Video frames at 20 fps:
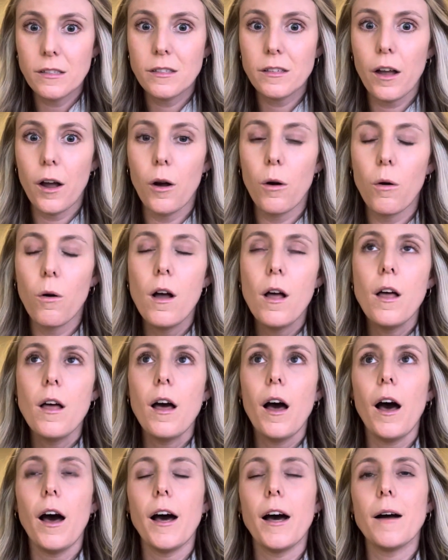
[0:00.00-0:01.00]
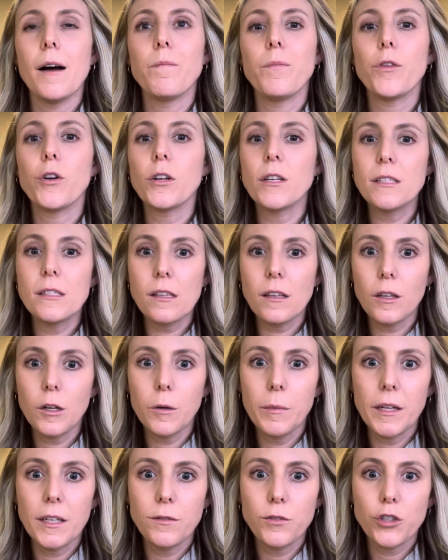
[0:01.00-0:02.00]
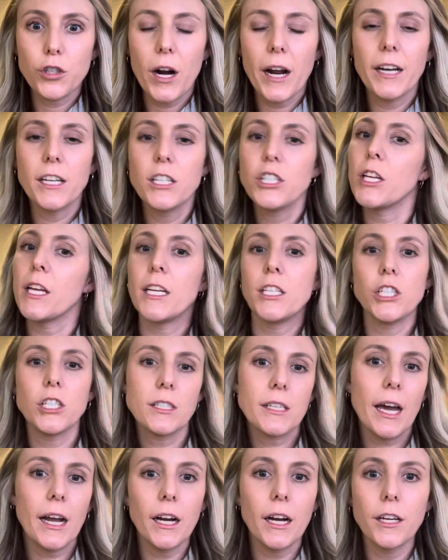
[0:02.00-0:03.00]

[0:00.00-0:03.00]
So there is a little bit of strategy in just kind of